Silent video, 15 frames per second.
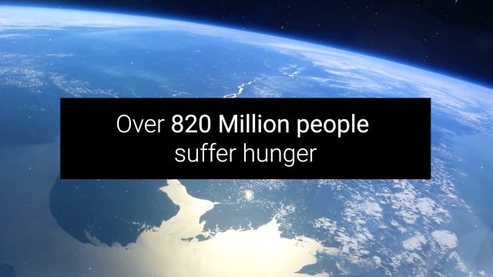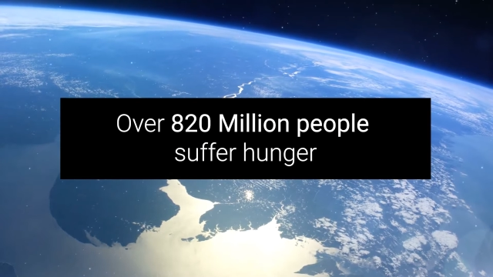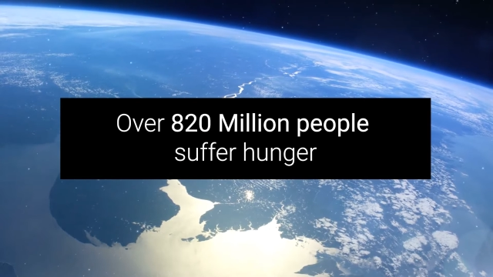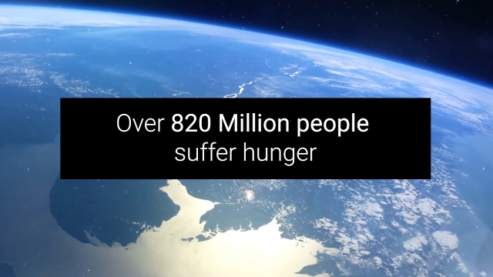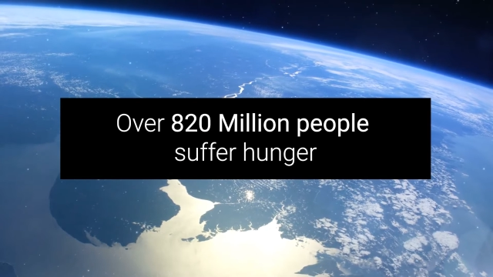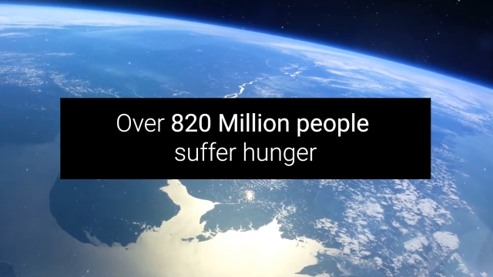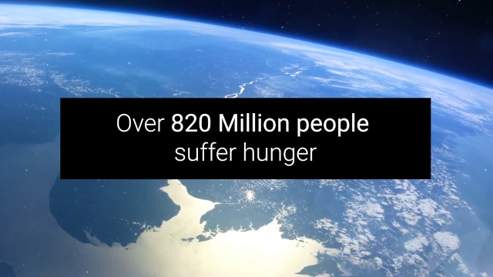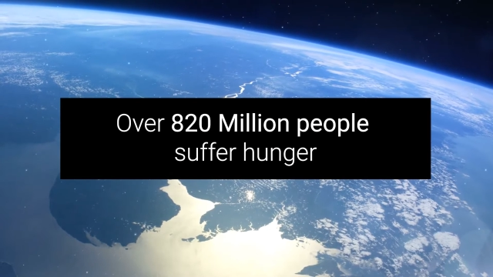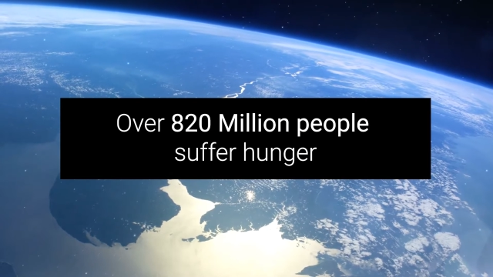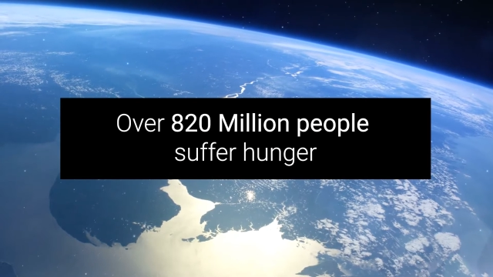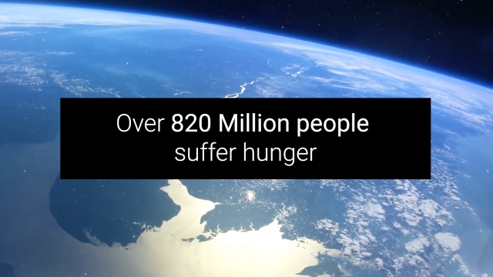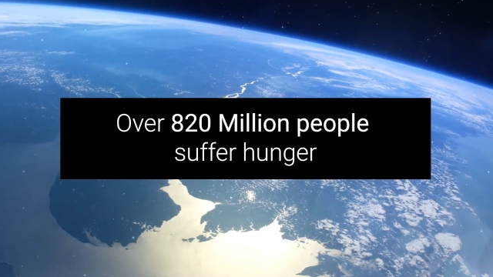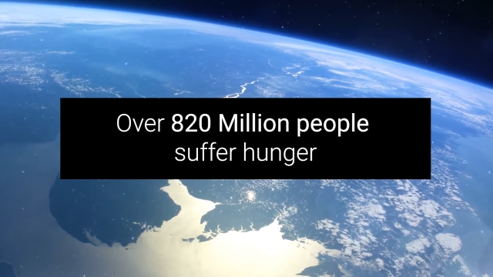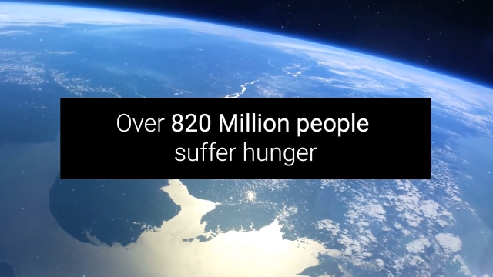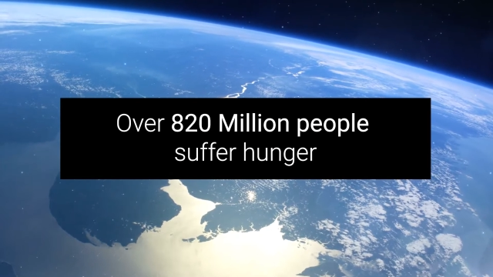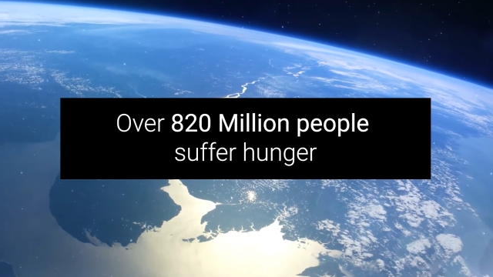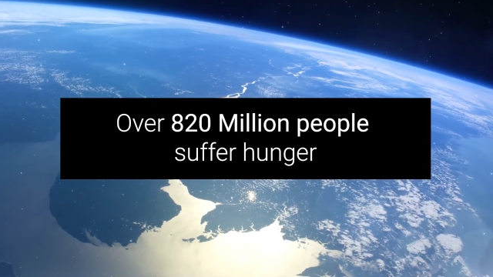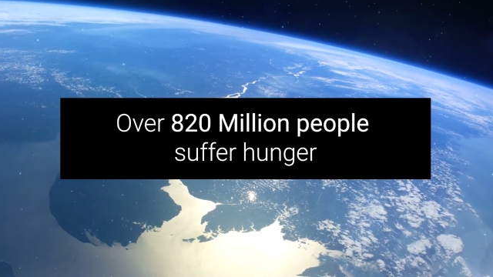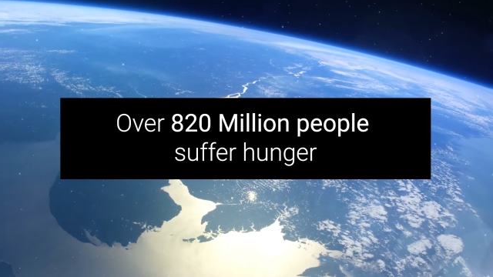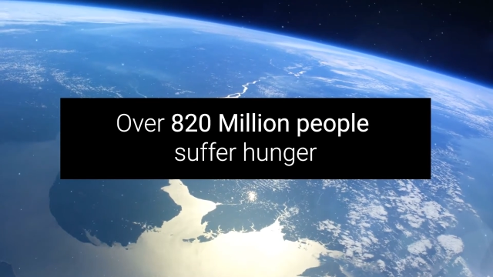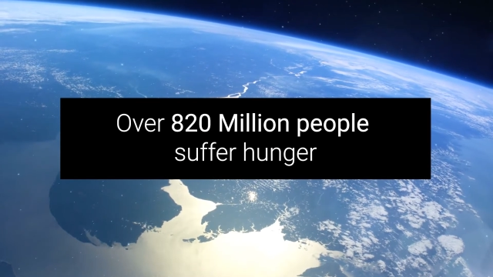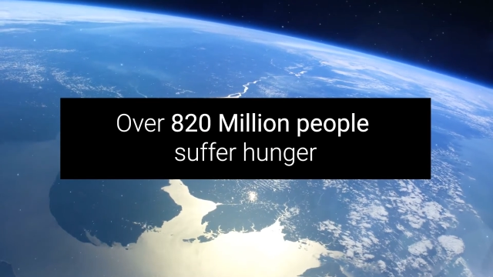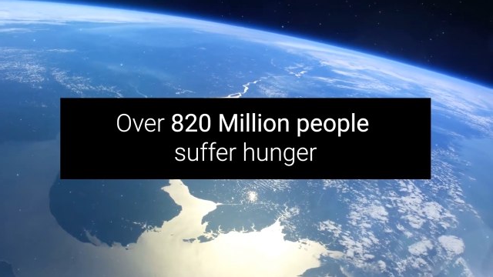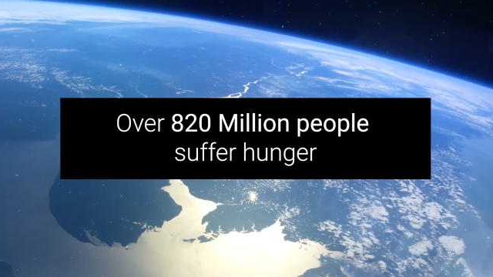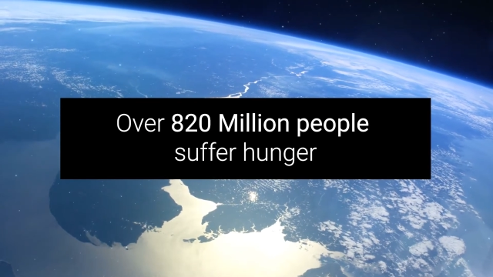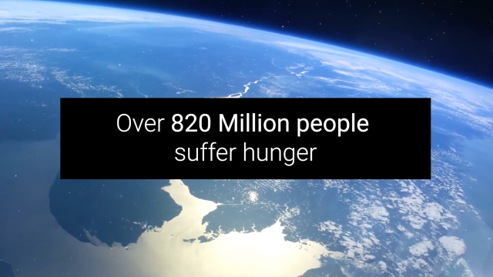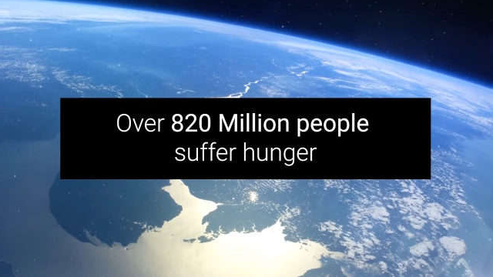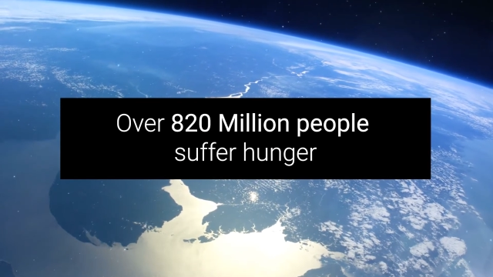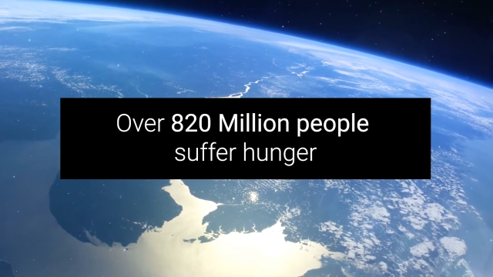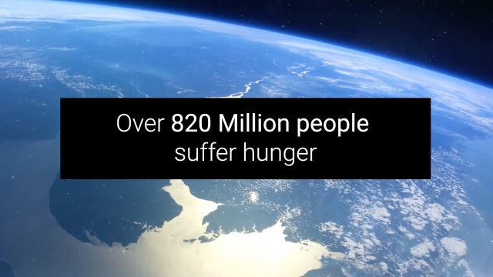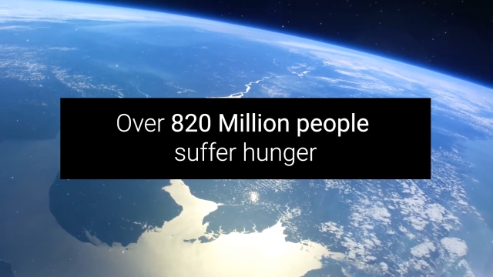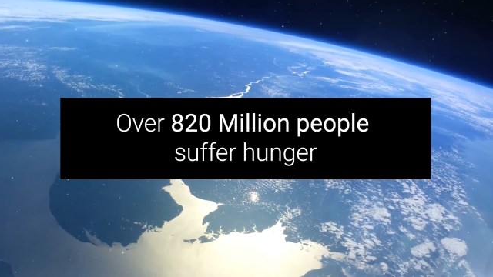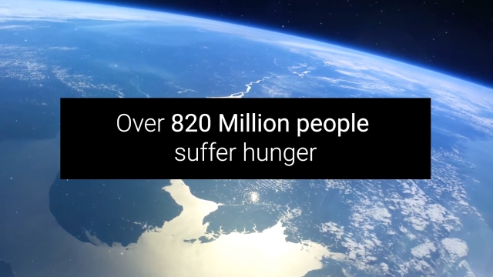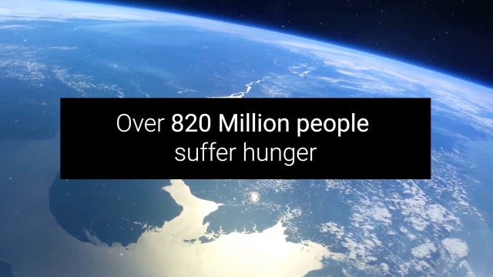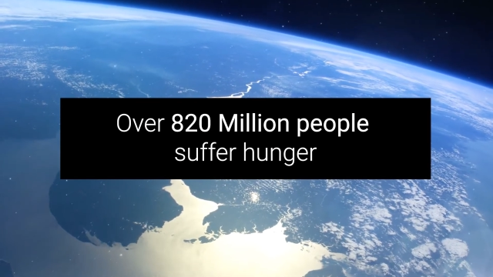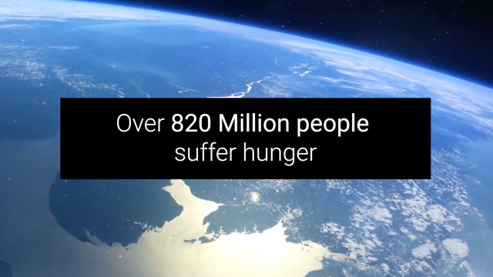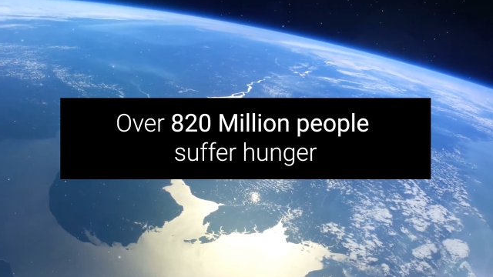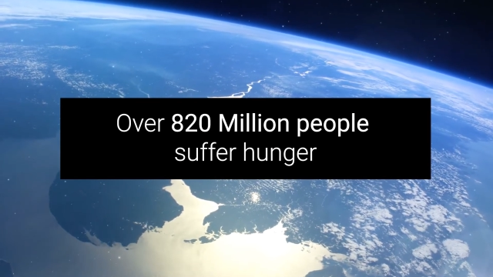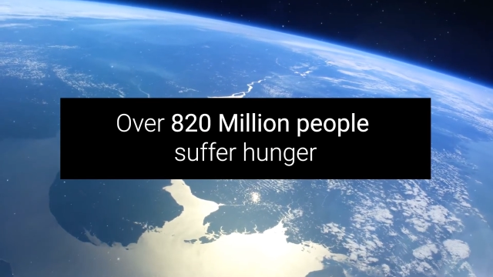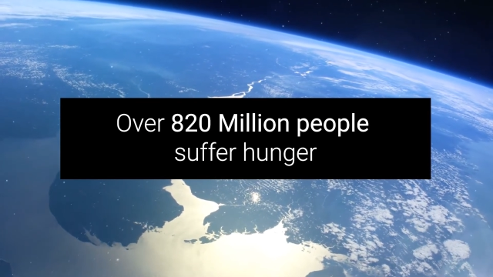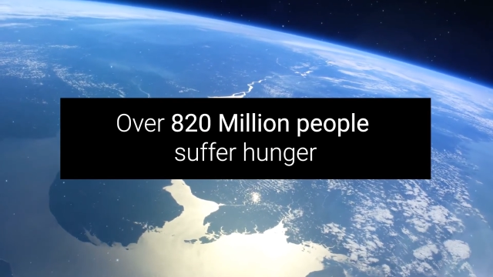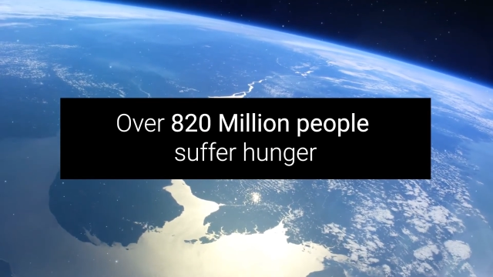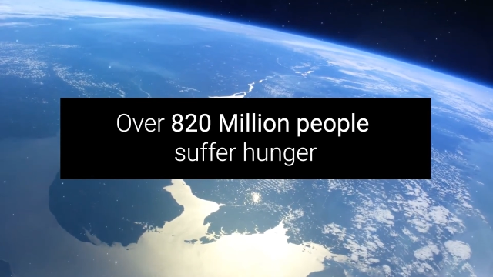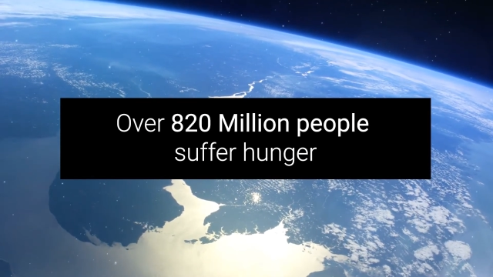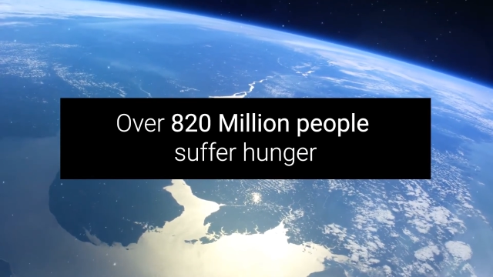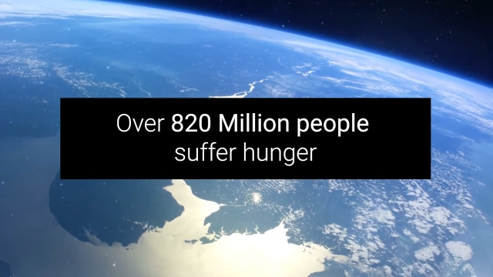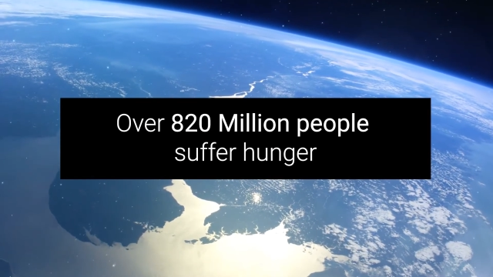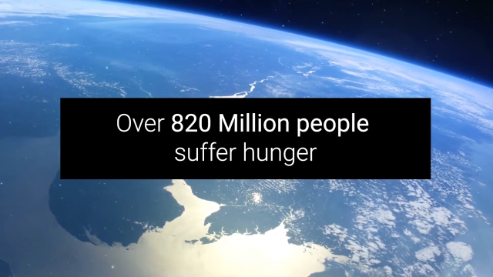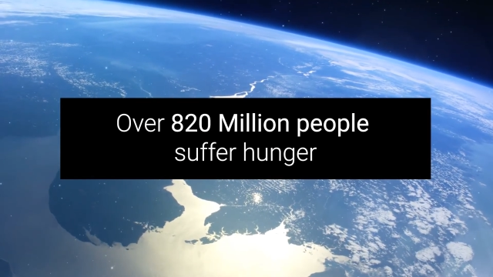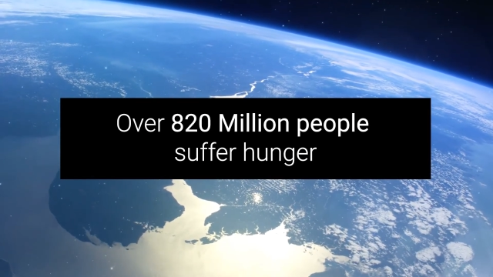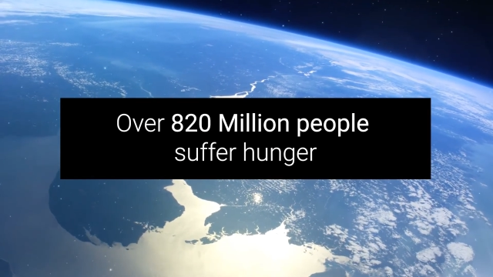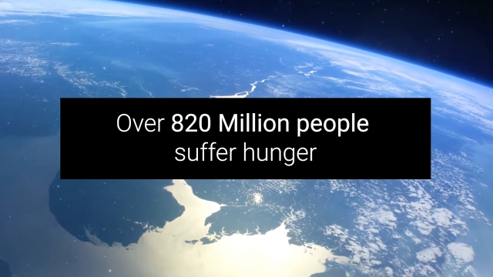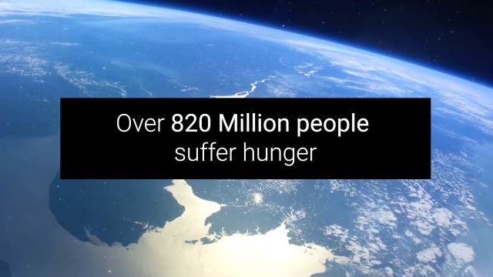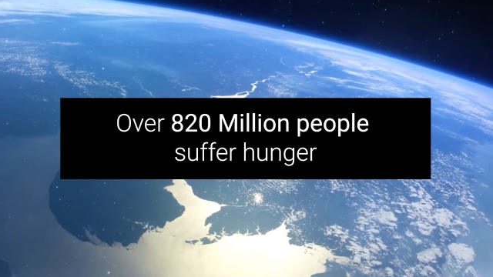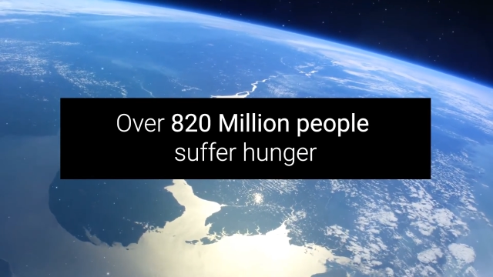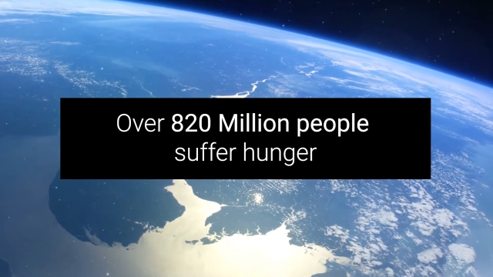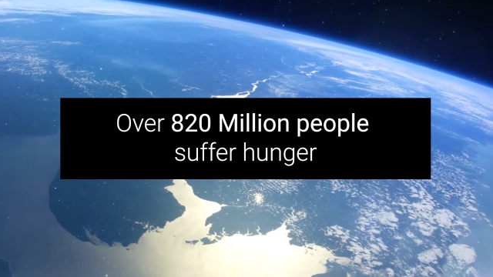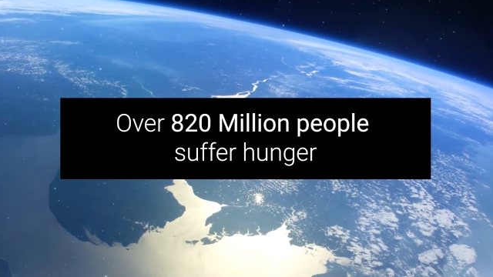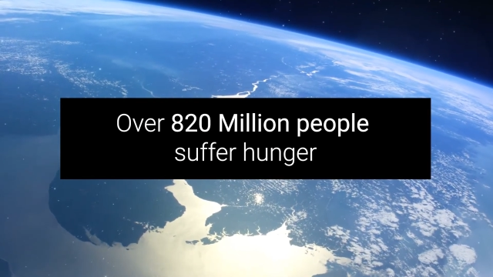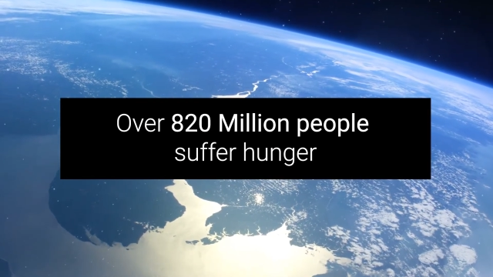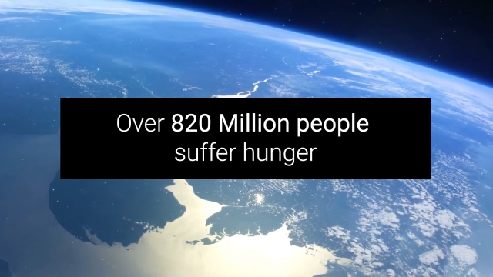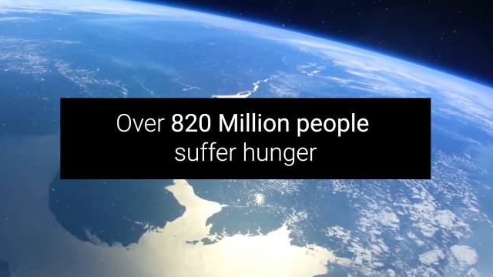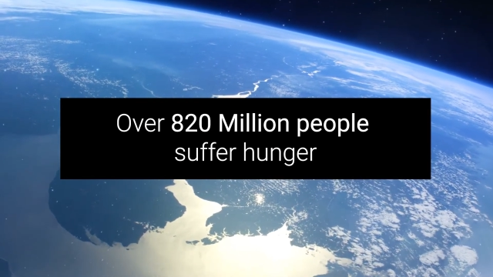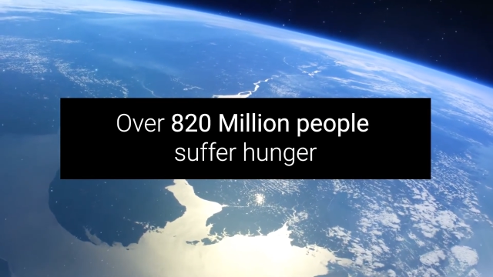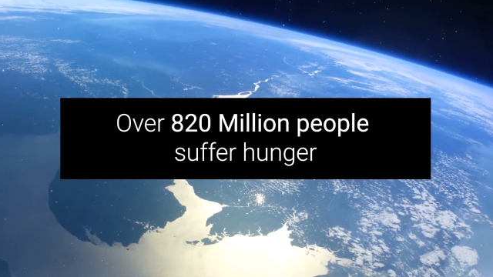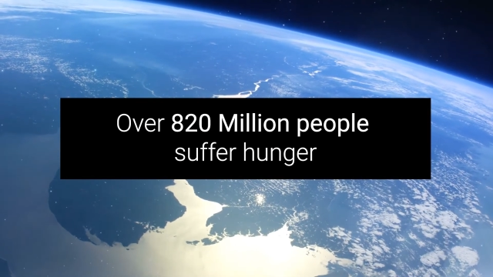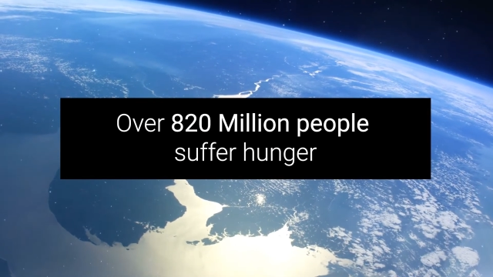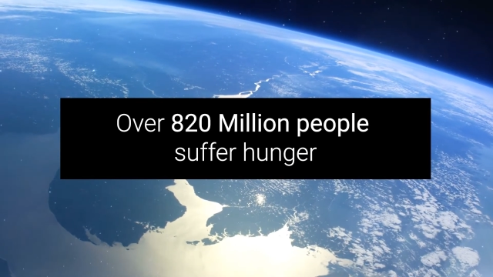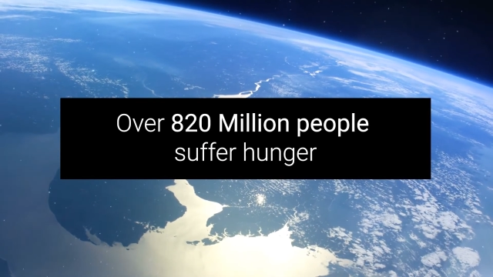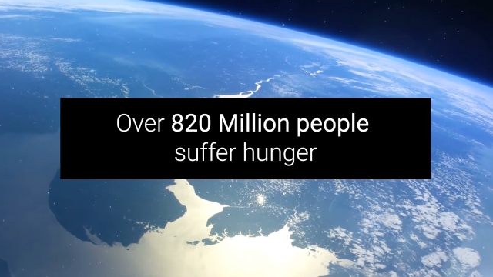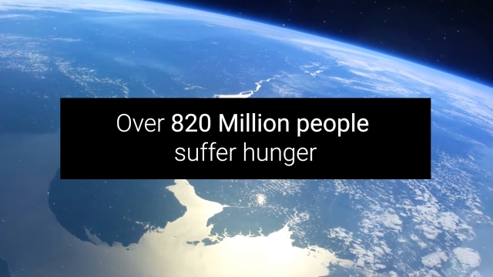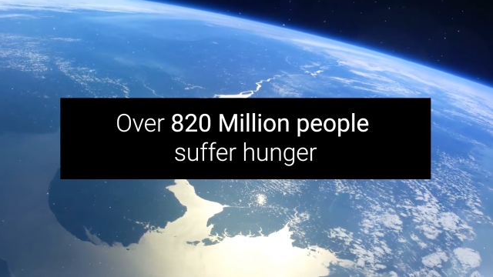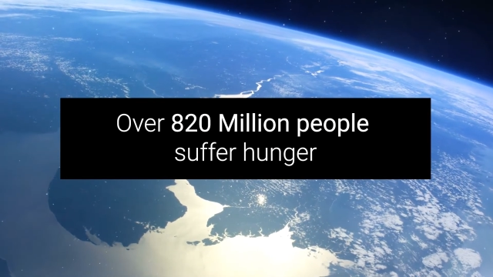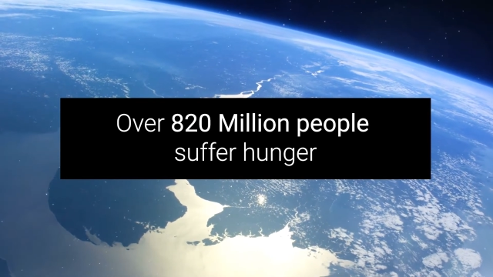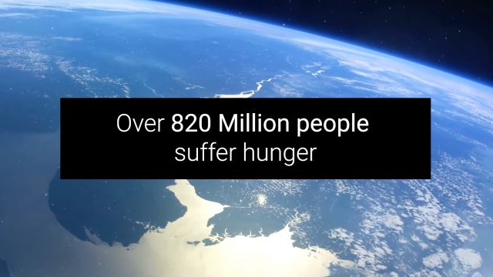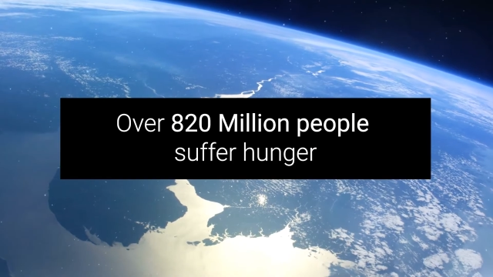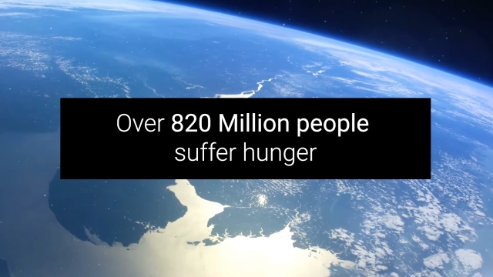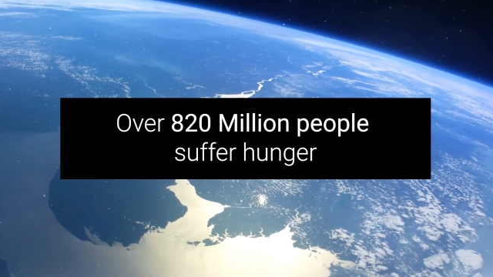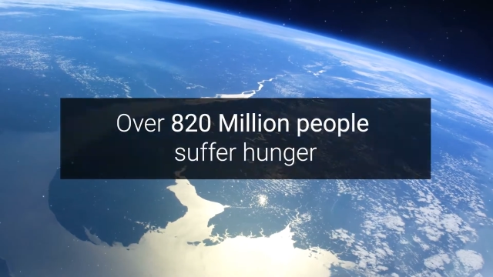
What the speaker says: Nobody's mouth can be seen.